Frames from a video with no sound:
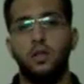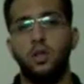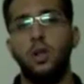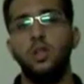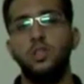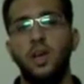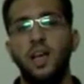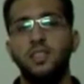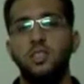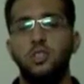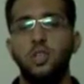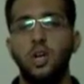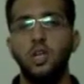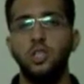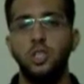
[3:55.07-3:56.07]
It also has
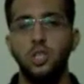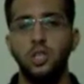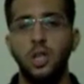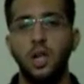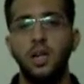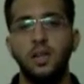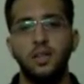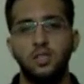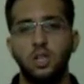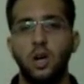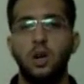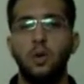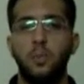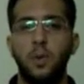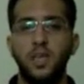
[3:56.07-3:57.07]
junctional
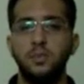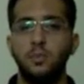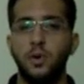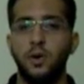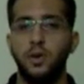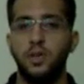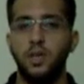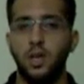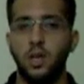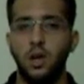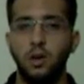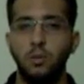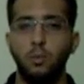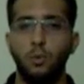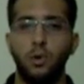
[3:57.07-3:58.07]
sarcoplasmic
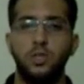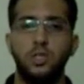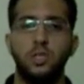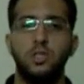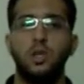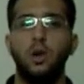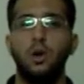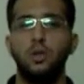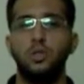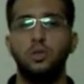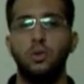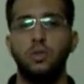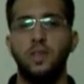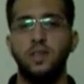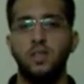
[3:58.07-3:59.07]
reticulum, which is
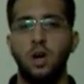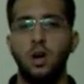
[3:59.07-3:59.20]
close to the